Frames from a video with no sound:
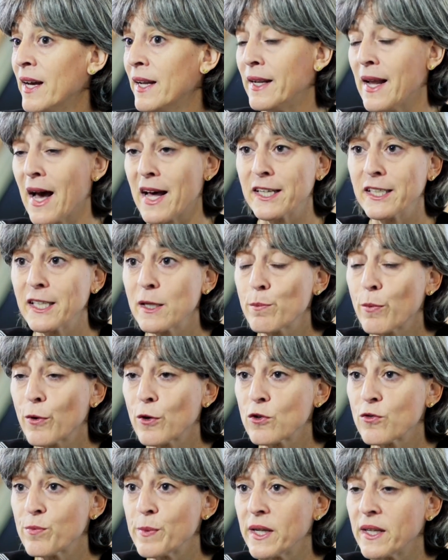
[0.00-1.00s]
not an
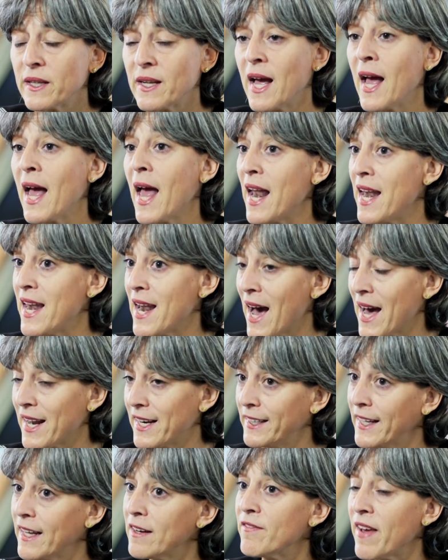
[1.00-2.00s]
improvement,
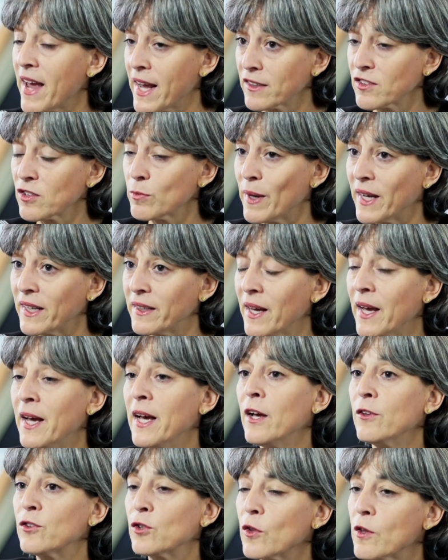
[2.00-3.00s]
not an advancement.
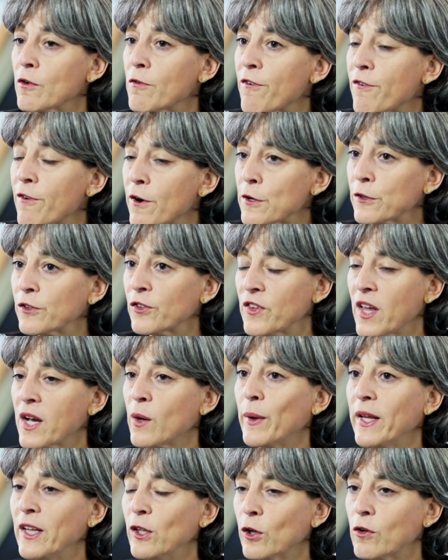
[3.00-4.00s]
So the first
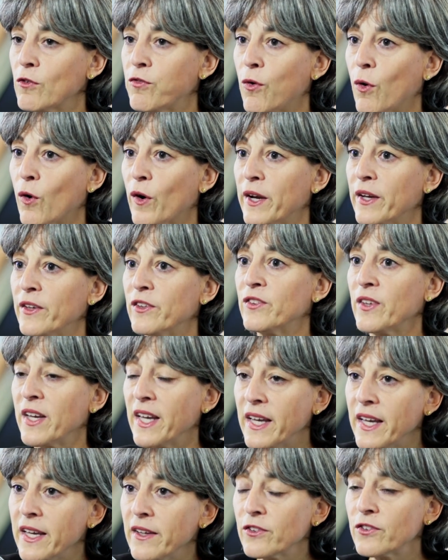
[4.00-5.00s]
thing we look for
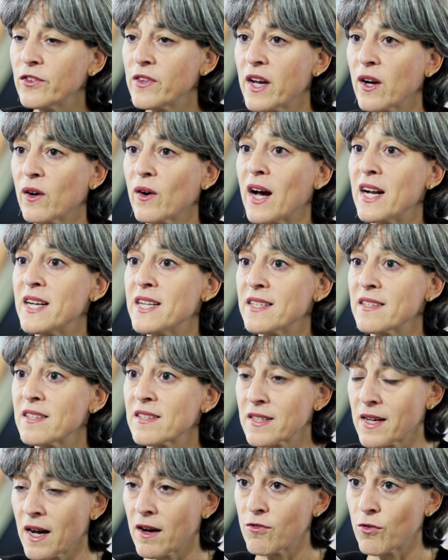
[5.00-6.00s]
is there a
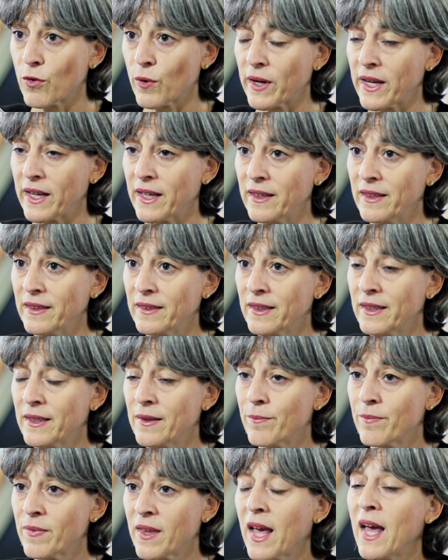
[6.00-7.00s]
discovery?
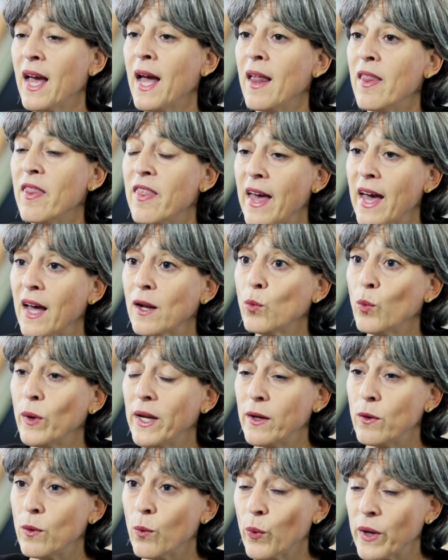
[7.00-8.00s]
Then
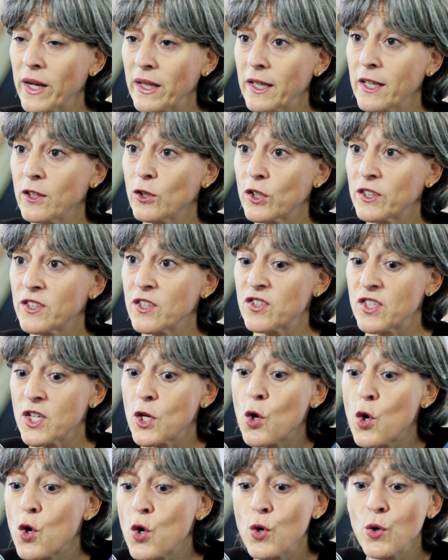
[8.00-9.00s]
we really look to see
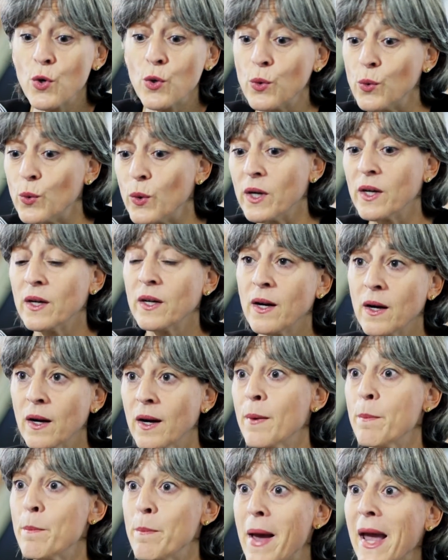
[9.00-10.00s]
who
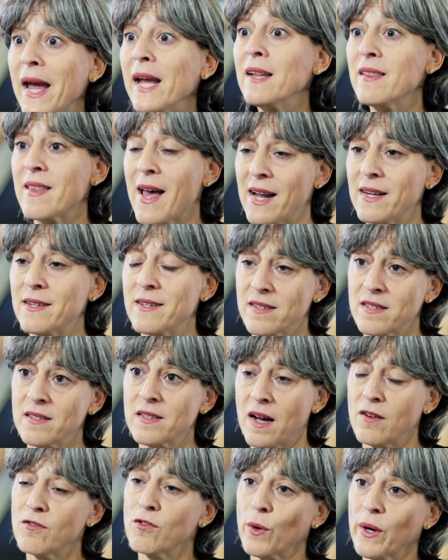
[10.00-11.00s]
made that
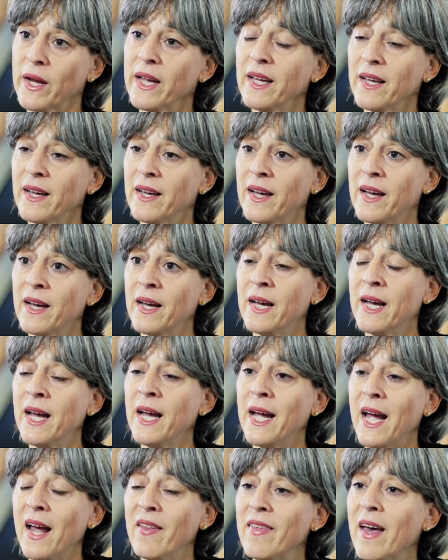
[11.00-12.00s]
discovery.
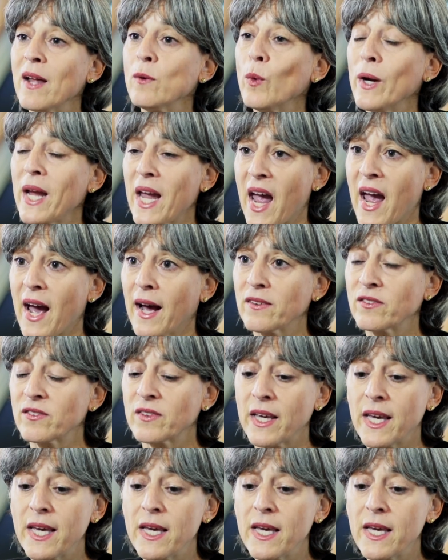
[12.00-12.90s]
And then we ask,